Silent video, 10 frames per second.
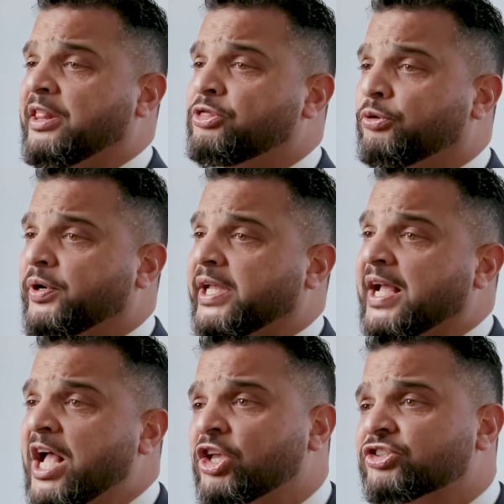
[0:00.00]
And
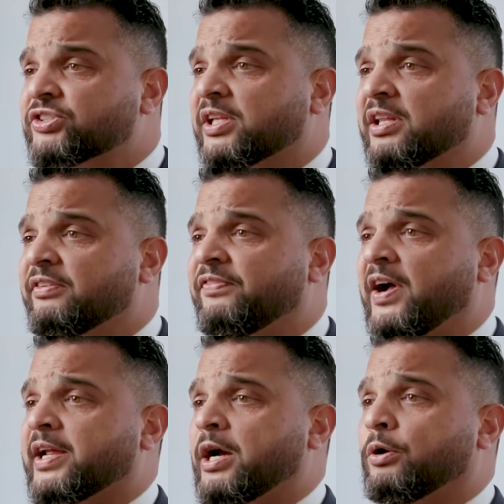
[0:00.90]
3,
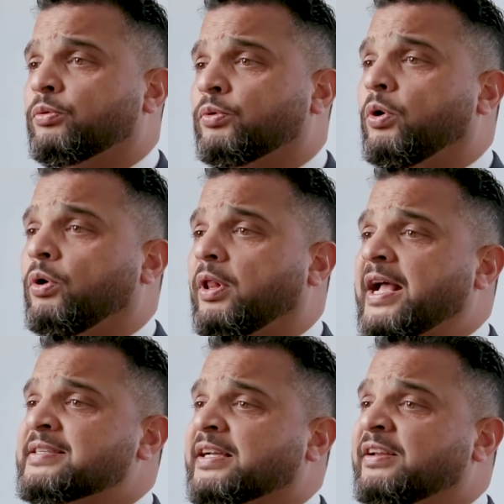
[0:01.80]
solidifying our role
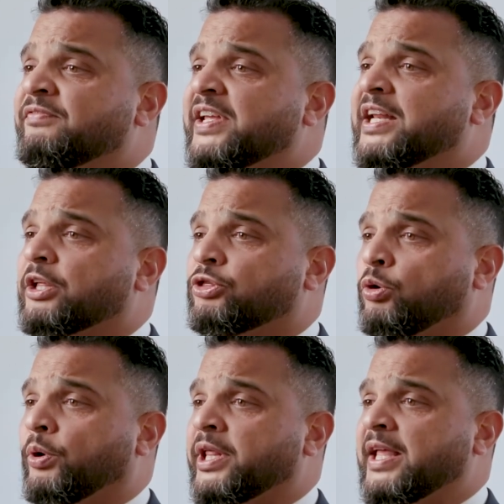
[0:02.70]
as a convening
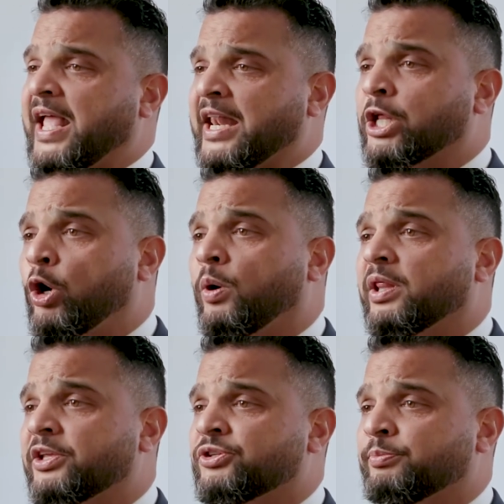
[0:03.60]
authority and
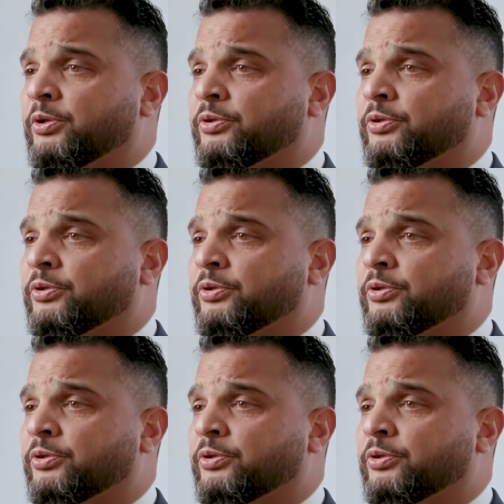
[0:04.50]
coalition